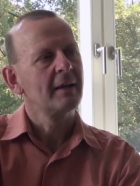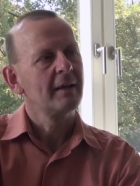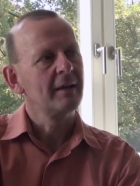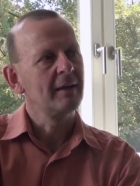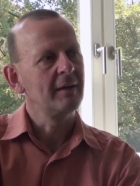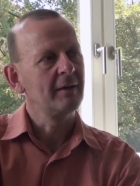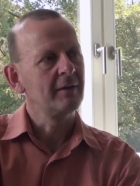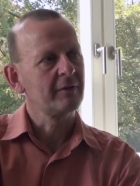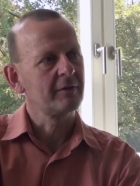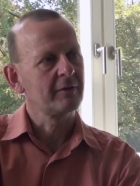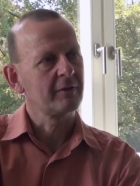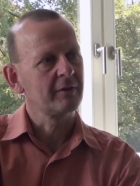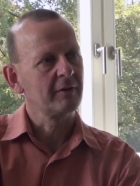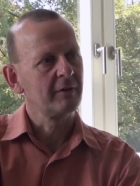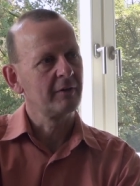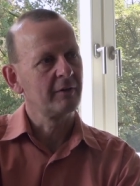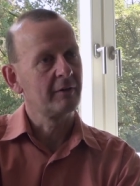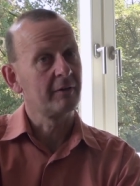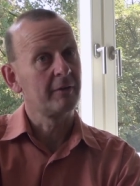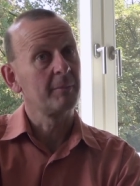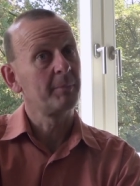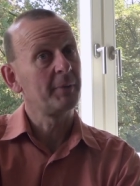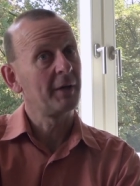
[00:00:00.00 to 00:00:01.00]
is
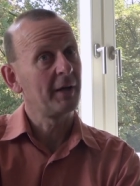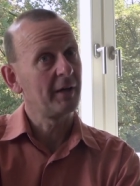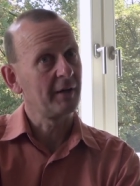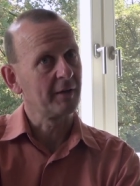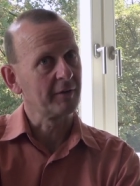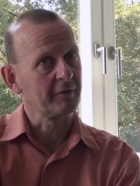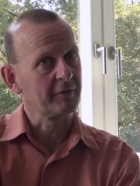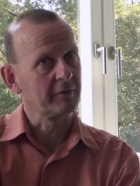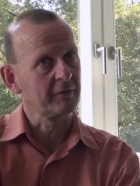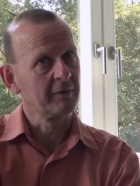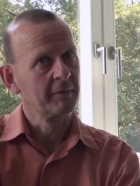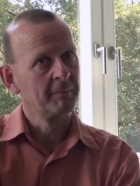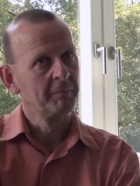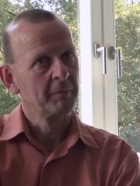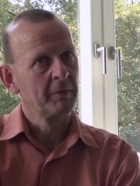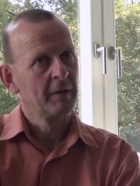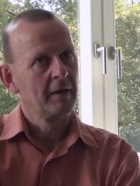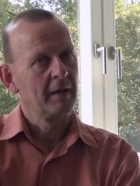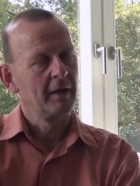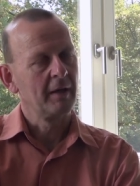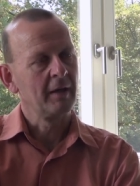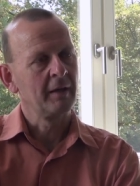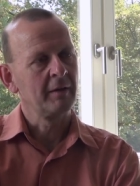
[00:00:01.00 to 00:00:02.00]
the past
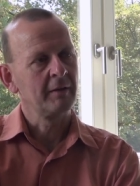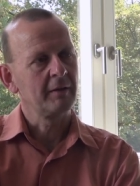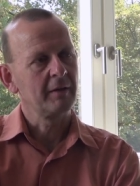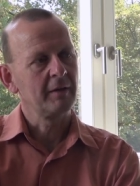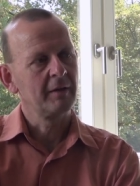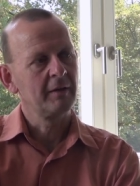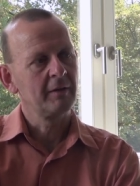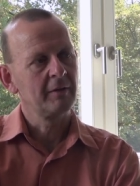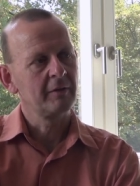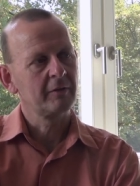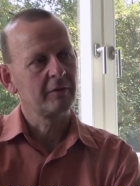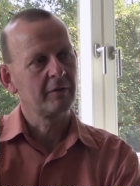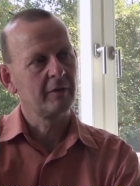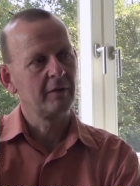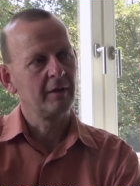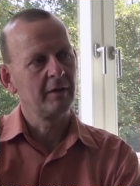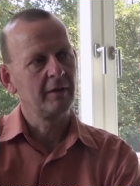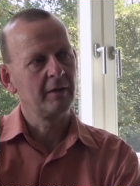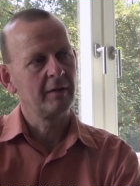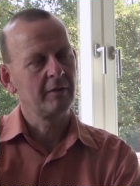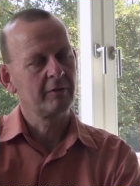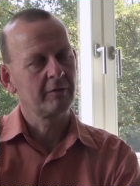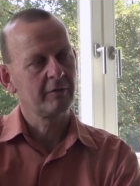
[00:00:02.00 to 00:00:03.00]
and is
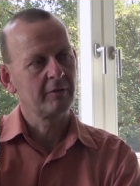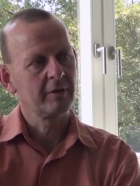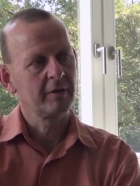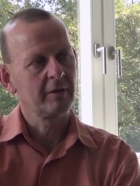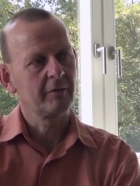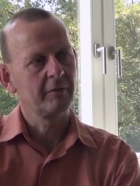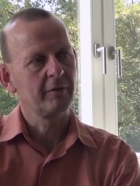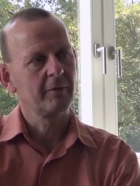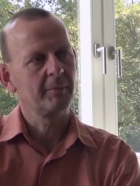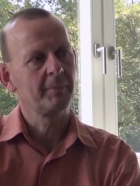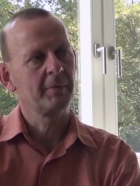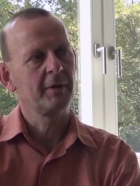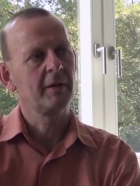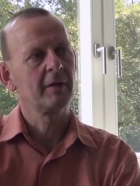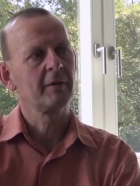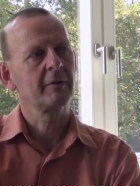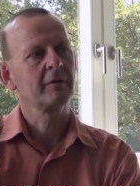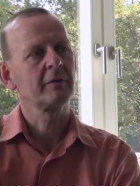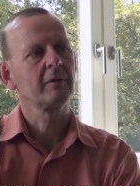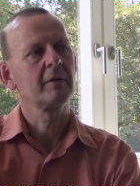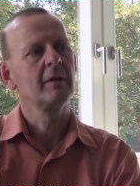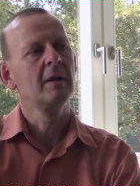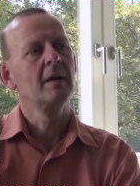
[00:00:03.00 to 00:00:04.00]
the history of the
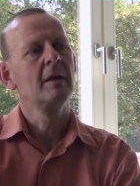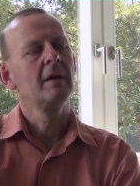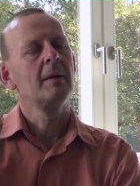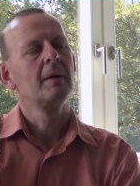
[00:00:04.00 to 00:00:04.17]
past.